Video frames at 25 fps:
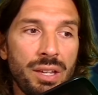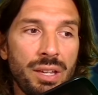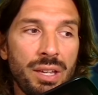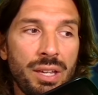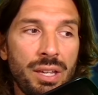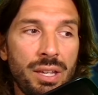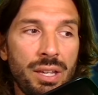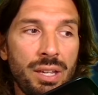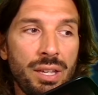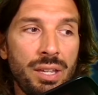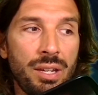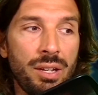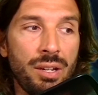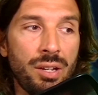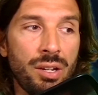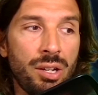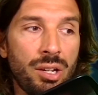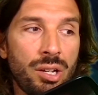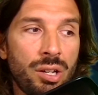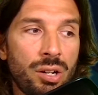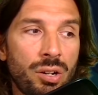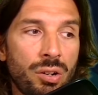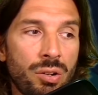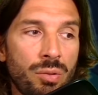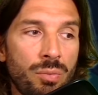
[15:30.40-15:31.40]

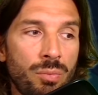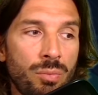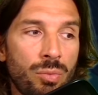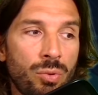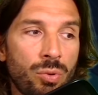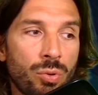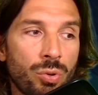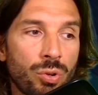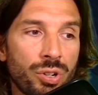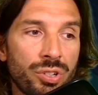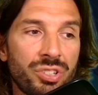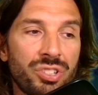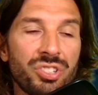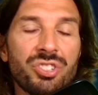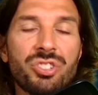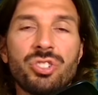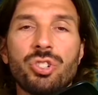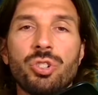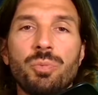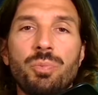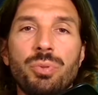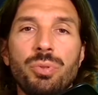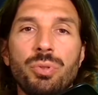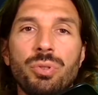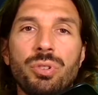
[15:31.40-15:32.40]
in a more
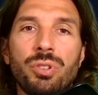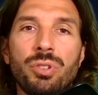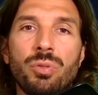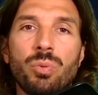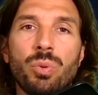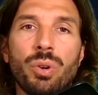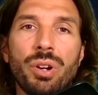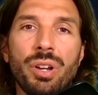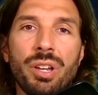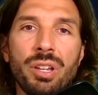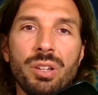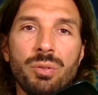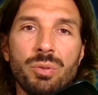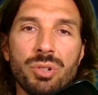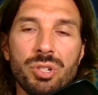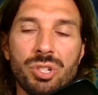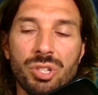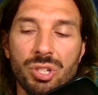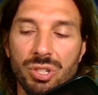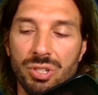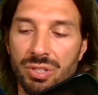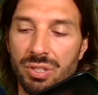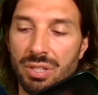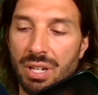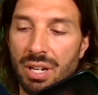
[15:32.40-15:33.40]
distributed way, which
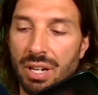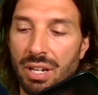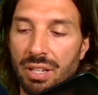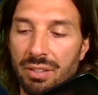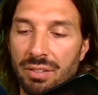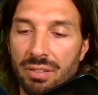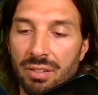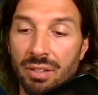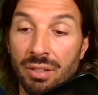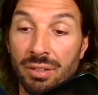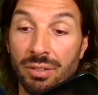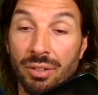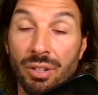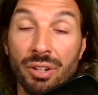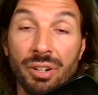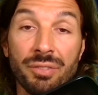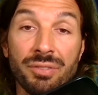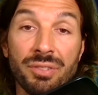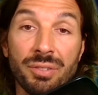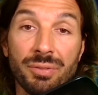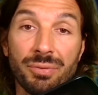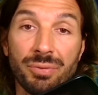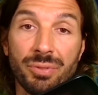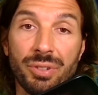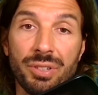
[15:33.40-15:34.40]
is that a lot of
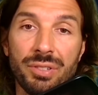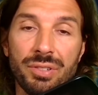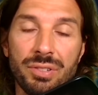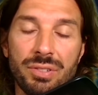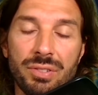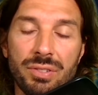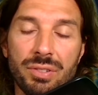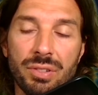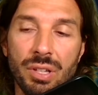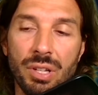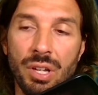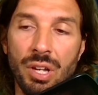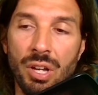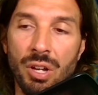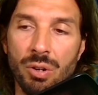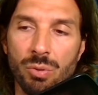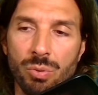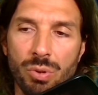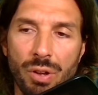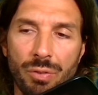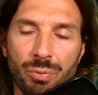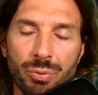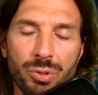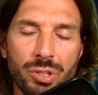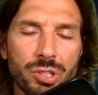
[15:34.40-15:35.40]
different
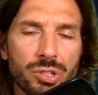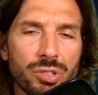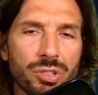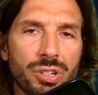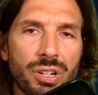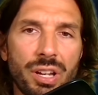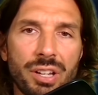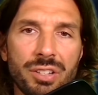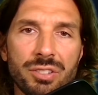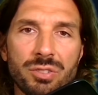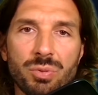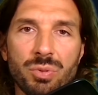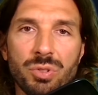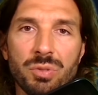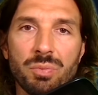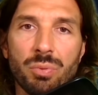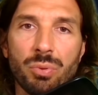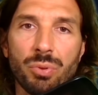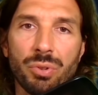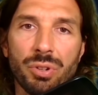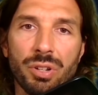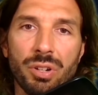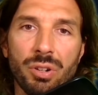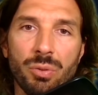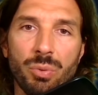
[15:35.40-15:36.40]
we have reorganized
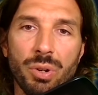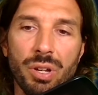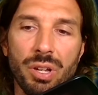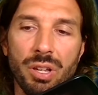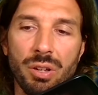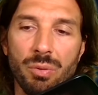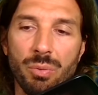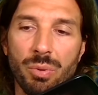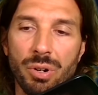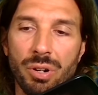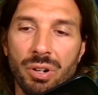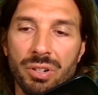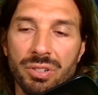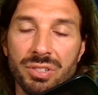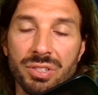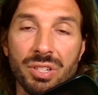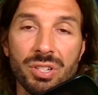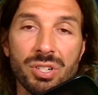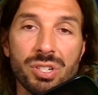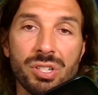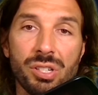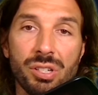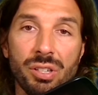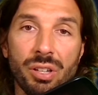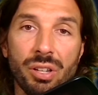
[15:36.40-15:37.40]
Swissborg in a way where
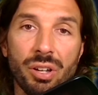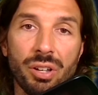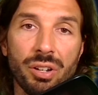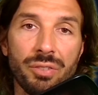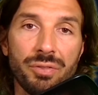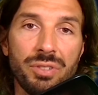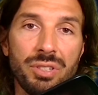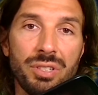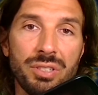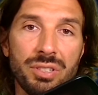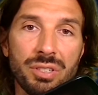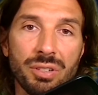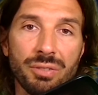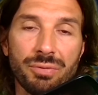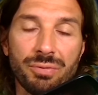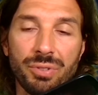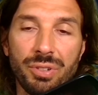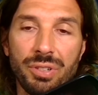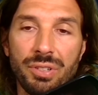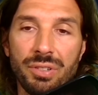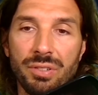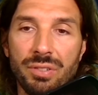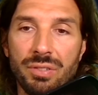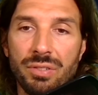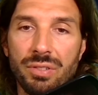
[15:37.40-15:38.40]
essentially a lot of these
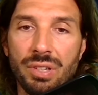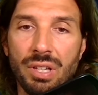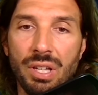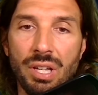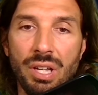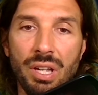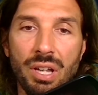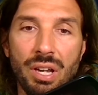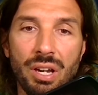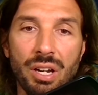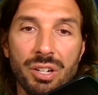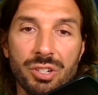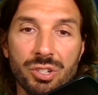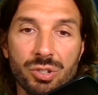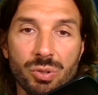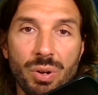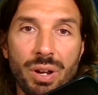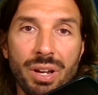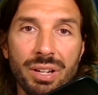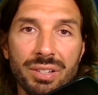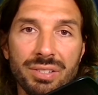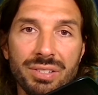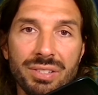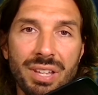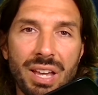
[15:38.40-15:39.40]
different
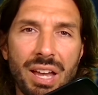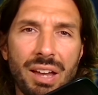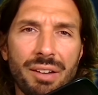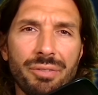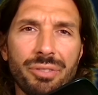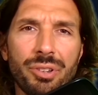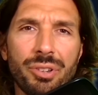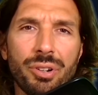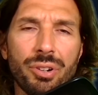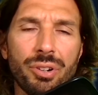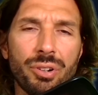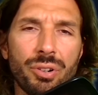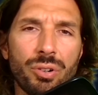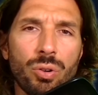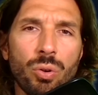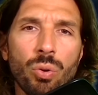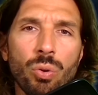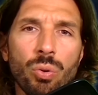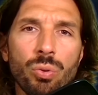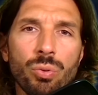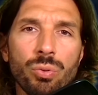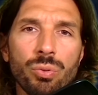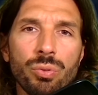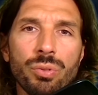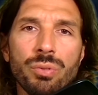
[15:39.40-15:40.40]
tracks have their
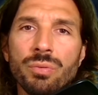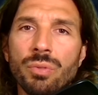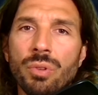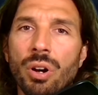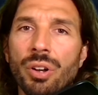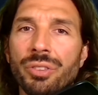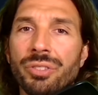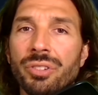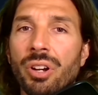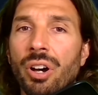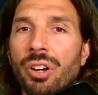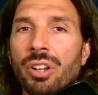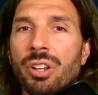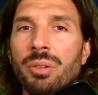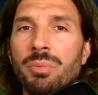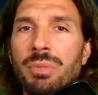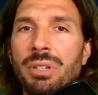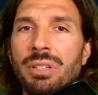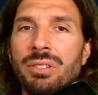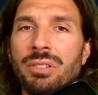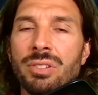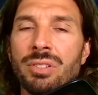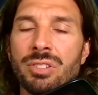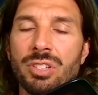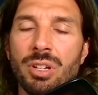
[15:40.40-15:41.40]
own
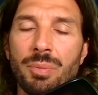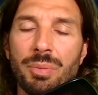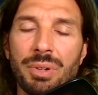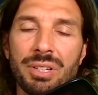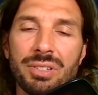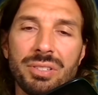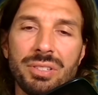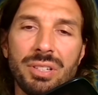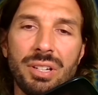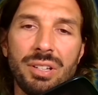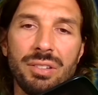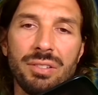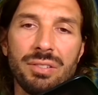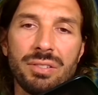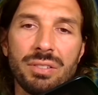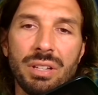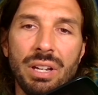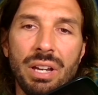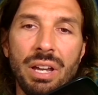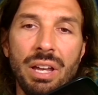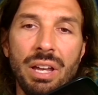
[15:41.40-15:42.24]
autonomy to some extent.